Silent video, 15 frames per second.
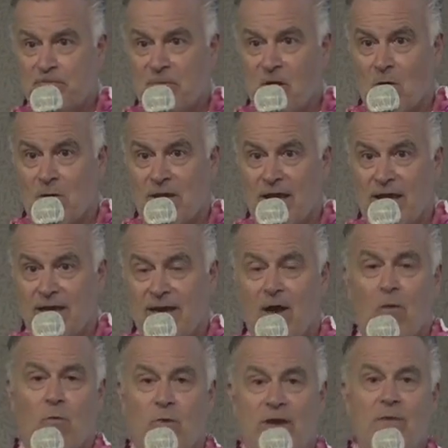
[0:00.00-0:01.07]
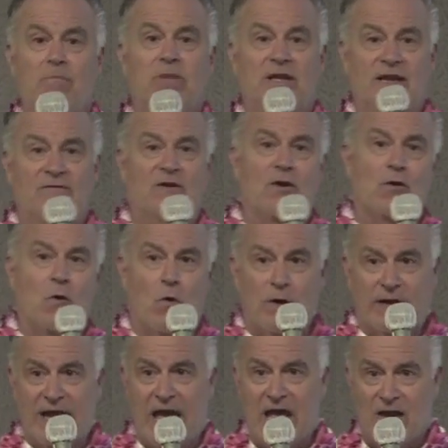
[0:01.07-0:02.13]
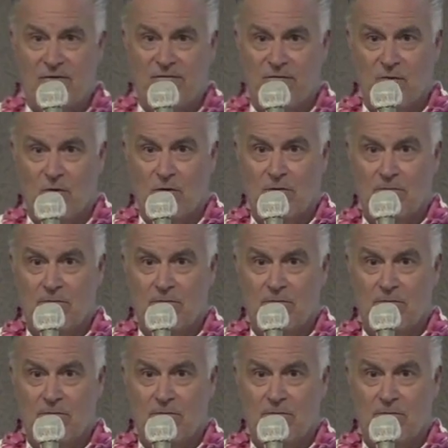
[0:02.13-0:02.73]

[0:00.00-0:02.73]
Okay? Now, we believe in an organic fuel.